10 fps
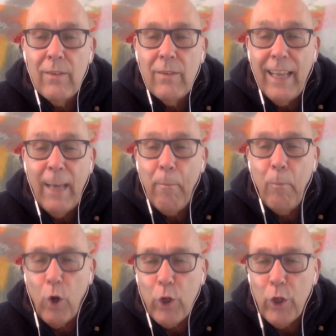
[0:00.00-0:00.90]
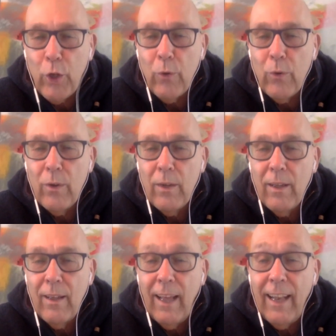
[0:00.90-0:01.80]
They can mock you.
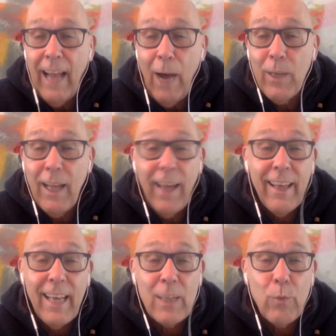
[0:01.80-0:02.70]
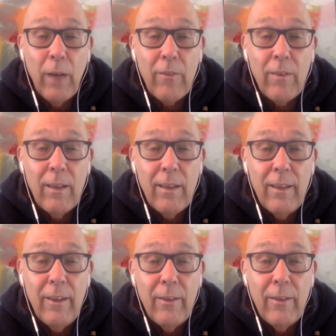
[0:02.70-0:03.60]
And nowadays, guess what?
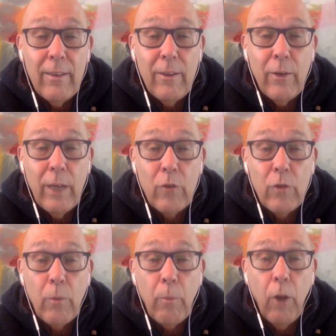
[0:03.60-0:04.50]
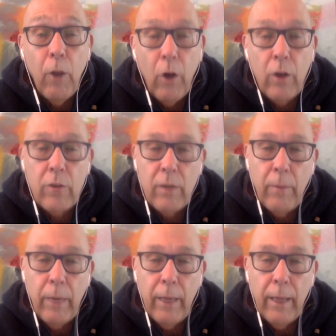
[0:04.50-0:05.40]
You can also block
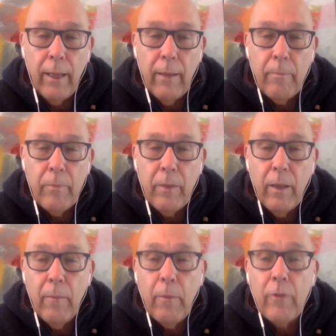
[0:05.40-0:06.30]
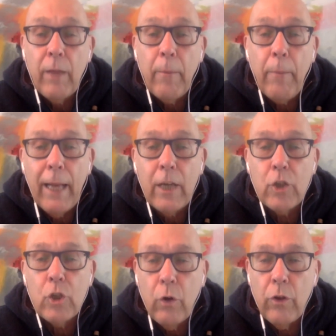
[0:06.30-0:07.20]
somebody, but they better
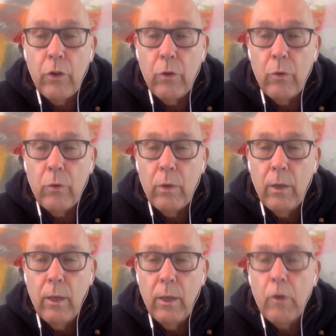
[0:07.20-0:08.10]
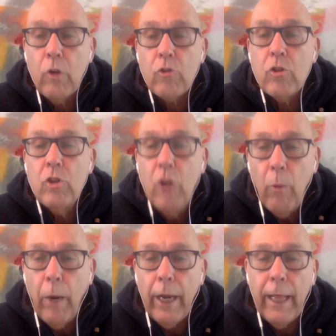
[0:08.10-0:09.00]
join you, because
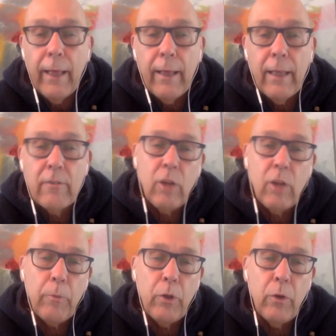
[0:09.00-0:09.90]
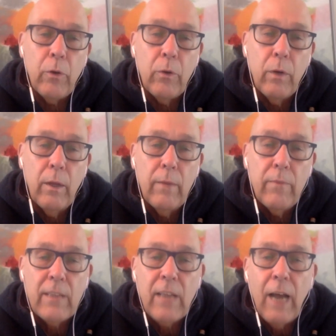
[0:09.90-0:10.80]
nobody can stop you.
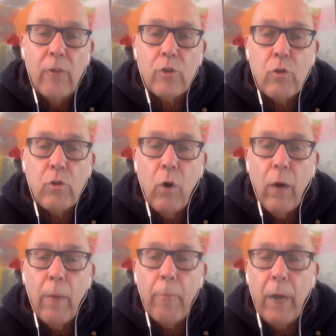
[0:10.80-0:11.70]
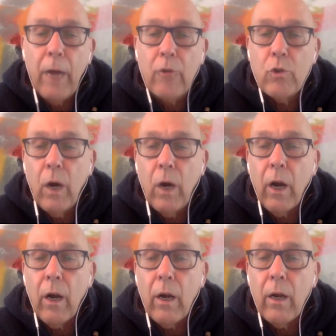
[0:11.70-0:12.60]
That's how strong and proud you
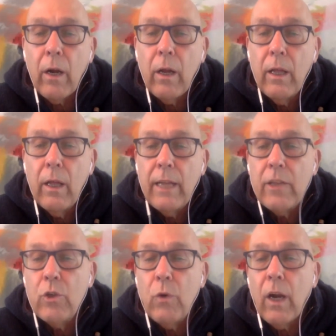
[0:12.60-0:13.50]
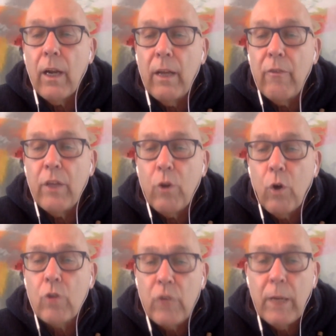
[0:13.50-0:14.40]
are, that you are living
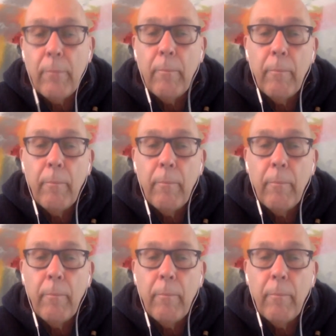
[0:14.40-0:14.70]
your dream.